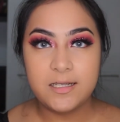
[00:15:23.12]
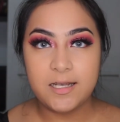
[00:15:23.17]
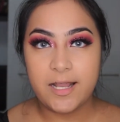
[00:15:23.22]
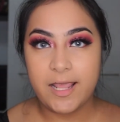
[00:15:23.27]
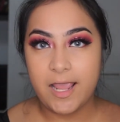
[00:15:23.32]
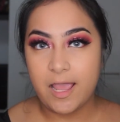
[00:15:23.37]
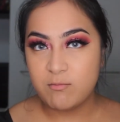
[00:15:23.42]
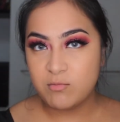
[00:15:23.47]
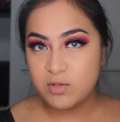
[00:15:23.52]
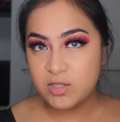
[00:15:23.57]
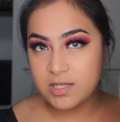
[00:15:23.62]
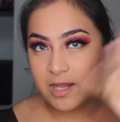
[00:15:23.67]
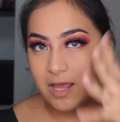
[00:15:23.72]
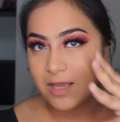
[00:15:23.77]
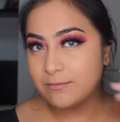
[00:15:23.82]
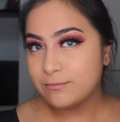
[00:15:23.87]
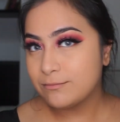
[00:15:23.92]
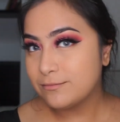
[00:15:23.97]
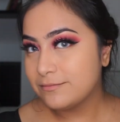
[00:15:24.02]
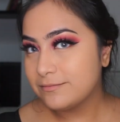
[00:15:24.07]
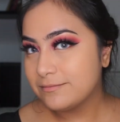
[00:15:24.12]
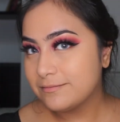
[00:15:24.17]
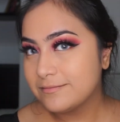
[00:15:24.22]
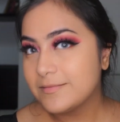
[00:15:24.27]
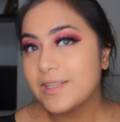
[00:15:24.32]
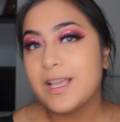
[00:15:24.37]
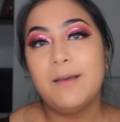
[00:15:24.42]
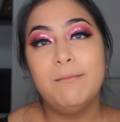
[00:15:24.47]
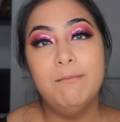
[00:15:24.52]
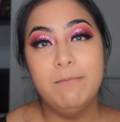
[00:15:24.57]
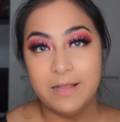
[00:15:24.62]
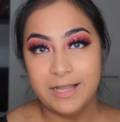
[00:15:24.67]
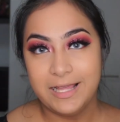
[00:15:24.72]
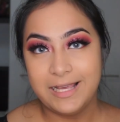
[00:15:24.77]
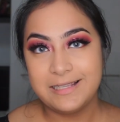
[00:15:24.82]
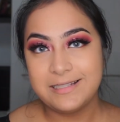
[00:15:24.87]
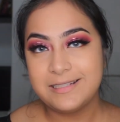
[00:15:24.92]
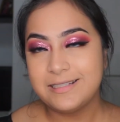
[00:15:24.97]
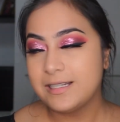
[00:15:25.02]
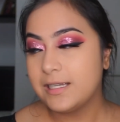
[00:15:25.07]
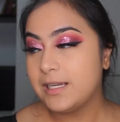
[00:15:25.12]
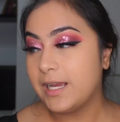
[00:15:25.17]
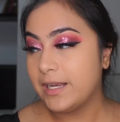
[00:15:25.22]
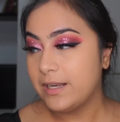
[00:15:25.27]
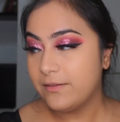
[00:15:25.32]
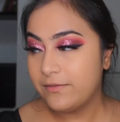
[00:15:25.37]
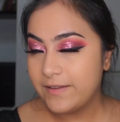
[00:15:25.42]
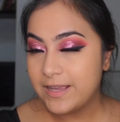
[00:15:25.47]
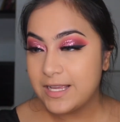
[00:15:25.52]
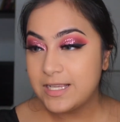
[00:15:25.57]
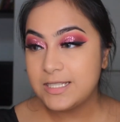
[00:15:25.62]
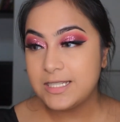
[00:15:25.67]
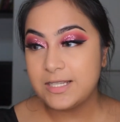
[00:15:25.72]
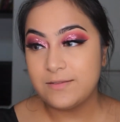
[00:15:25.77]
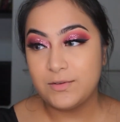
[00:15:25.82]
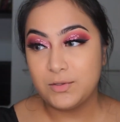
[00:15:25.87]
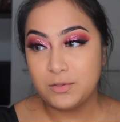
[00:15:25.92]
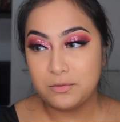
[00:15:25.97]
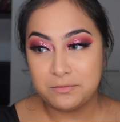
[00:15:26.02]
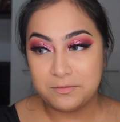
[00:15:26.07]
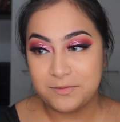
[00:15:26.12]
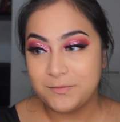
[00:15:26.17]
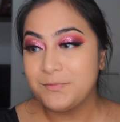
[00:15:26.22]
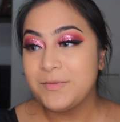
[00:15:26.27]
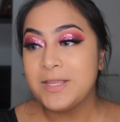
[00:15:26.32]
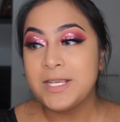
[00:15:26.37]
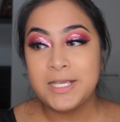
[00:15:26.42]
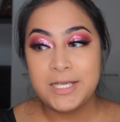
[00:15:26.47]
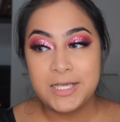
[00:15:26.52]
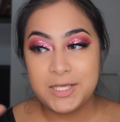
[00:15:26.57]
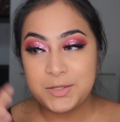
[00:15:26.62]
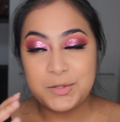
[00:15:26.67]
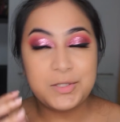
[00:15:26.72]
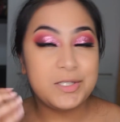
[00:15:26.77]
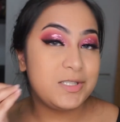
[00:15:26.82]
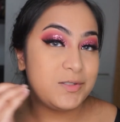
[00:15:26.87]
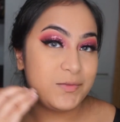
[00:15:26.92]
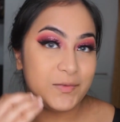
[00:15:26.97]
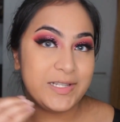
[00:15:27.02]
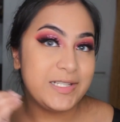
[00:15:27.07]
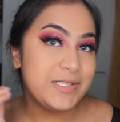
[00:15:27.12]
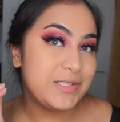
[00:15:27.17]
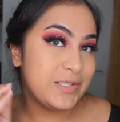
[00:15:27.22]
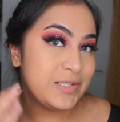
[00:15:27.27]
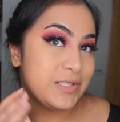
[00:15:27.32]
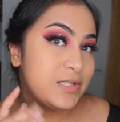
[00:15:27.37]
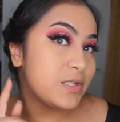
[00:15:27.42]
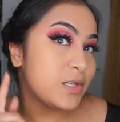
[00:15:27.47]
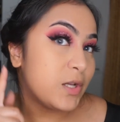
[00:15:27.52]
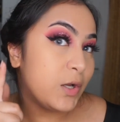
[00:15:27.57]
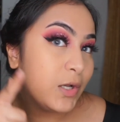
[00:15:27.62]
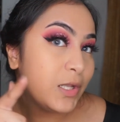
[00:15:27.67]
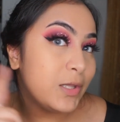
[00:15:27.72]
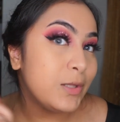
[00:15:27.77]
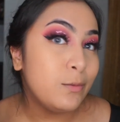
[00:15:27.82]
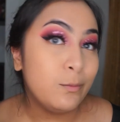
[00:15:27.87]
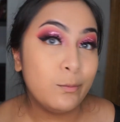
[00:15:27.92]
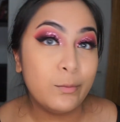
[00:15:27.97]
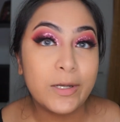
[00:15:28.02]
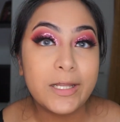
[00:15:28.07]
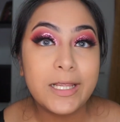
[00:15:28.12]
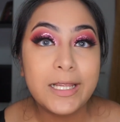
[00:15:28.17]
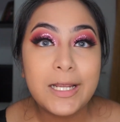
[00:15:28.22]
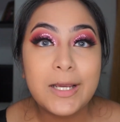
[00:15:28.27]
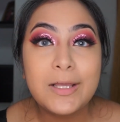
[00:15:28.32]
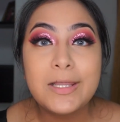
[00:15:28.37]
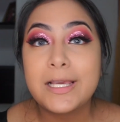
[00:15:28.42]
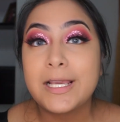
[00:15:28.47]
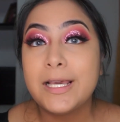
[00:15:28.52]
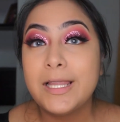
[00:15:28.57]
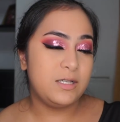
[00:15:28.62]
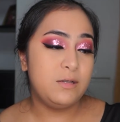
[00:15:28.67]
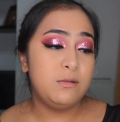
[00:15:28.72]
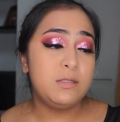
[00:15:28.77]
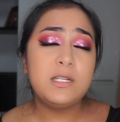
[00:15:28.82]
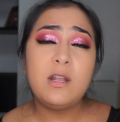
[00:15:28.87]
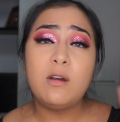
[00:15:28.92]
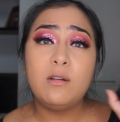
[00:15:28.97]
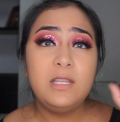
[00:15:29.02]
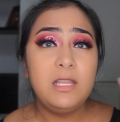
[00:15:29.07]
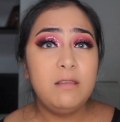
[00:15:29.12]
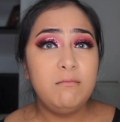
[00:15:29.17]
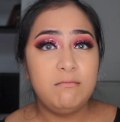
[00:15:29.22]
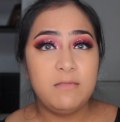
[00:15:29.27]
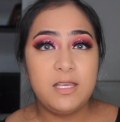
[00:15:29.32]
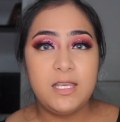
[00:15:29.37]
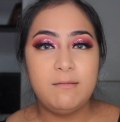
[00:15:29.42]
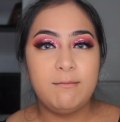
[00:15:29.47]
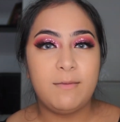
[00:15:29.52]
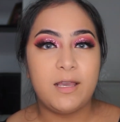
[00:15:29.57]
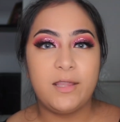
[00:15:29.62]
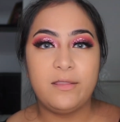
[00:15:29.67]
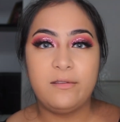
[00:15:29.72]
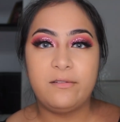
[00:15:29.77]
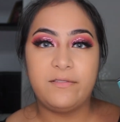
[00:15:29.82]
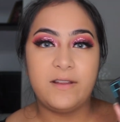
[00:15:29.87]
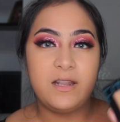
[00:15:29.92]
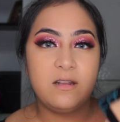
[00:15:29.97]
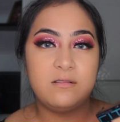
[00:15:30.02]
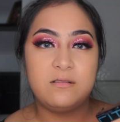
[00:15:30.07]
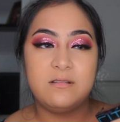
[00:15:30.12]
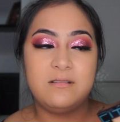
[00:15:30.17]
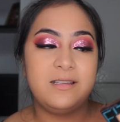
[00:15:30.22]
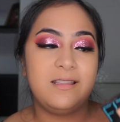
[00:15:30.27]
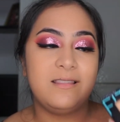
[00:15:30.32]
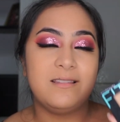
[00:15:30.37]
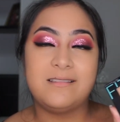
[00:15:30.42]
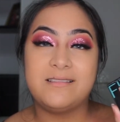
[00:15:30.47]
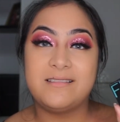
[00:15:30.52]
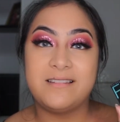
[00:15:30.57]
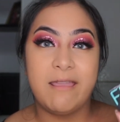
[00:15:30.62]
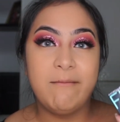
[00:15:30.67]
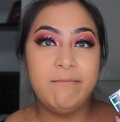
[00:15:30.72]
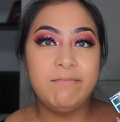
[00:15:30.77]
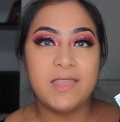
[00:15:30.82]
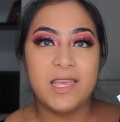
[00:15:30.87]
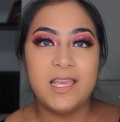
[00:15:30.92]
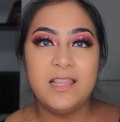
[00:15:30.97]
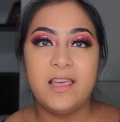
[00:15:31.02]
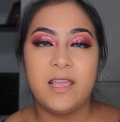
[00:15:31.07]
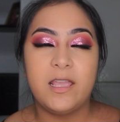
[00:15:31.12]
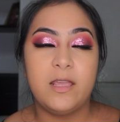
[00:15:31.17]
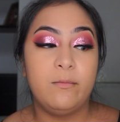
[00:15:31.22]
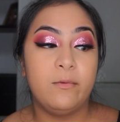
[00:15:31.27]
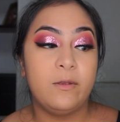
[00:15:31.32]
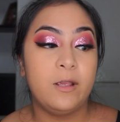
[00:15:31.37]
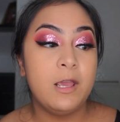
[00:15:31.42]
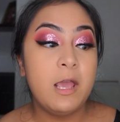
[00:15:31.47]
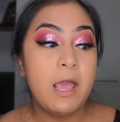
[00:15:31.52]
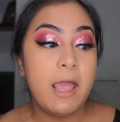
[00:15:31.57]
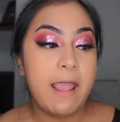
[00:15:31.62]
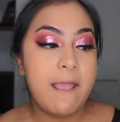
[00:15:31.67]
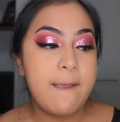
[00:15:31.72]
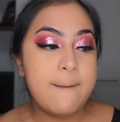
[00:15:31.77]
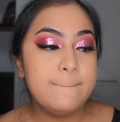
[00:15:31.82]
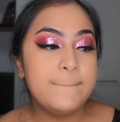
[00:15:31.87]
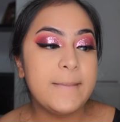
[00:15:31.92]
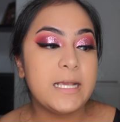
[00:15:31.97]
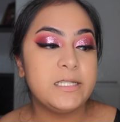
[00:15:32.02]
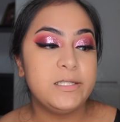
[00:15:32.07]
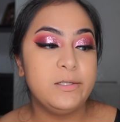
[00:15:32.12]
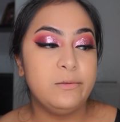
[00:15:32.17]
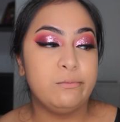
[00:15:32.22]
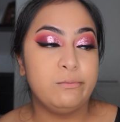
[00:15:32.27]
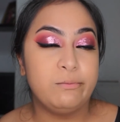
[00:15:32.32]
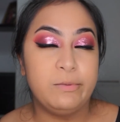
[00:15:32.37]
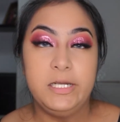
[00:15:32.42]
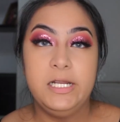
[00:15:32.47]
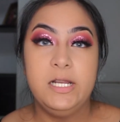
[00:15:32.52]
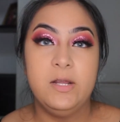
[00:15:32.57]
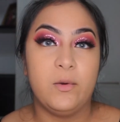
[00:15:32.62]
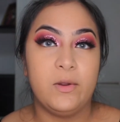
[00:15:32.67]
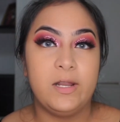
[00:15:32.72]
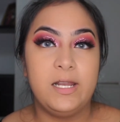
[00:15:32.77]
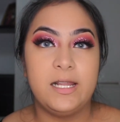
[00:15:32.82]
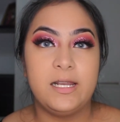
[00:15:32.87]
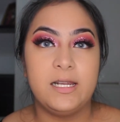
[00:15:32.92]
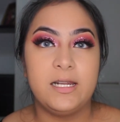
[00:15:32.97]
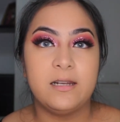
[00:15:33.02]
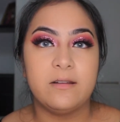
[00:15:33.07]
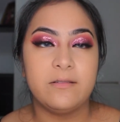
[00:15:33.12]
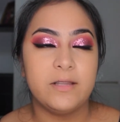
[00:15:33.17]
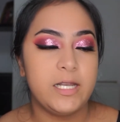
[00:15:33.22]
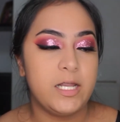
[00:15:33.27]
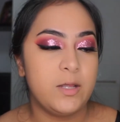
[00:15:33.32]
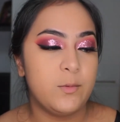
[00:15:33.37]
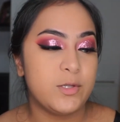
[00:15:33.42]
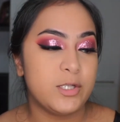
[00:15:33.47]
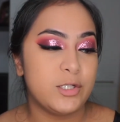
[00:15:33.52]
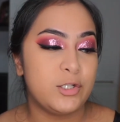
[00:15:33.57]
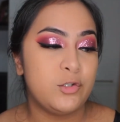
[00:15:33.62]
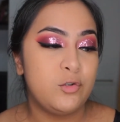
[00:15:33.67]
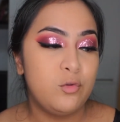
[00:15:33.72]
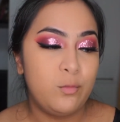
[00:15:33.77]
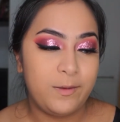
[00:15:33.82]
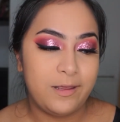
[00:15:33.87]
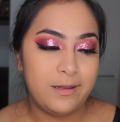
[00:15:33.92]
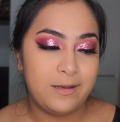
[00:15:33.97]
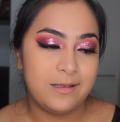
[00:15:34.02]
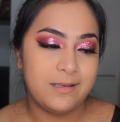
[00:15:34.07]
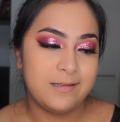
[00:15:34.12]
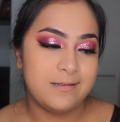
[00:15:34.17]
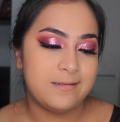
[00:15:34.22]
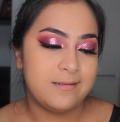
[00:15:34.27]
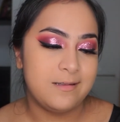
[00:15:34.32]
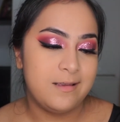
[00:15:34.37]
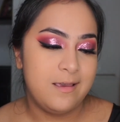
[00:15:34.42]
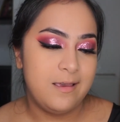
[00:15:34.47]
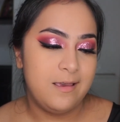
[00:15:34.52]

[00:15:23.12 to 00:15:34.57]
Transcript: Like, I'm just like, I'm blessed kind of face, even though this face is currently breaking out like a little. It's not only me, my other friend also said the same thing. Like, it makes her really oily at the end of the day, which is stupid because